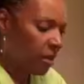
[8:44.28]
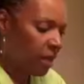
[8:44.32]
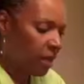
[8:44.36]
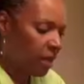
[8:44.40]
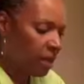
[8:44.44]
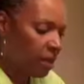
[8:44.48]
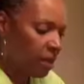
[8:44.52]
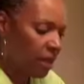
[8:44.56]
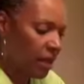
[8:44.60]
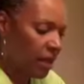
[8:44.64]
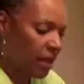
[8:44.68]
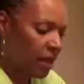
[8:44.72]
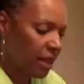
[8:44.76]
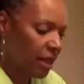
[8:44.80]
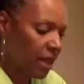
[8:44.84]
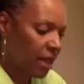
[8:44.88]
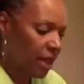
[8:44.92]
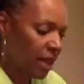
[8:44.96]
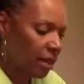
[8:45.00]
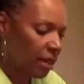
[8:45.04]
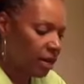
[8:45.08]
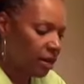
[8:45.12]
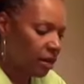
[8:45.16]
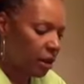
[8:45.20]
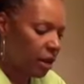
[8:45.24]
a little bit
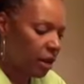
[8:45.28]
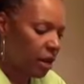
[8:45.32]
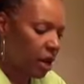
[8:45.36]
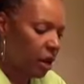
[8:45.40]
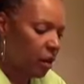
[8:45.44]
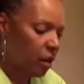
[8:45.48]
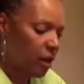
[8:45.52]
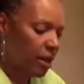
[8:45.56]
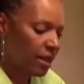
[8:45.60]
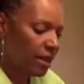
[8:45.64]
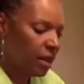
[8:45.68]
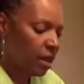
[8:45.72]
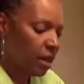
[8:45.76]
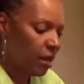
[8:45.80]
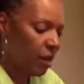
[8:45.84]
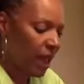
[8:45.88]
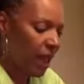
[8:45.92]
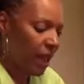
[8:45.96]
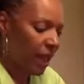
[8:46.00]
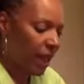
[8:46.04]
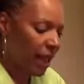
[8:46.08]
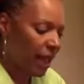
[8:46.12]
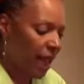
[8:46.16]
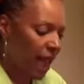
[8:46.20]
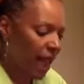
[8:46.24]
thicker, you can always go
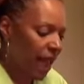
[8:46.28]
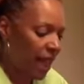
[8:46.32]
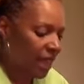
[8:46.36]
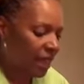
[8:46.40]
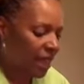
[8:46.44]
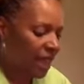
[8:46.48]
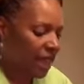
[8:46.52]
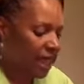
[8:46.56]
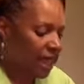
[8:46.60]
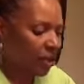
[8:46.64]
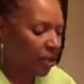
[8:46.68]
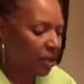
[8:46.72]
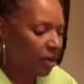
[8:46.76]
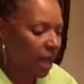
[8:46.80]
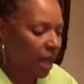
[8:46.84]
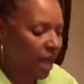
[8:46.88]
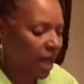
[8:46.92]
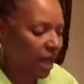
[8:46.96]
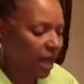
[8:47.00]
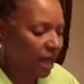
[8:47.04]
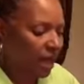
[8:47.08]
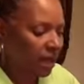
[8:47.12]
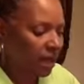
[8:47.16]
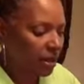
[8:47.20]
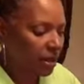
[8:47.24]
back and add thinner
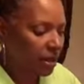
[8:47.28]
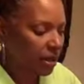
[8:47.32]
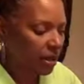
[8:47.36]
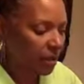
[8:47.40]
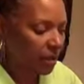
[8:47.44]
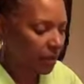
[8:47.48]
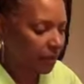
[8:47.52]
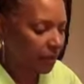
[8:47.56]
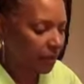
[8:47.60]
lines.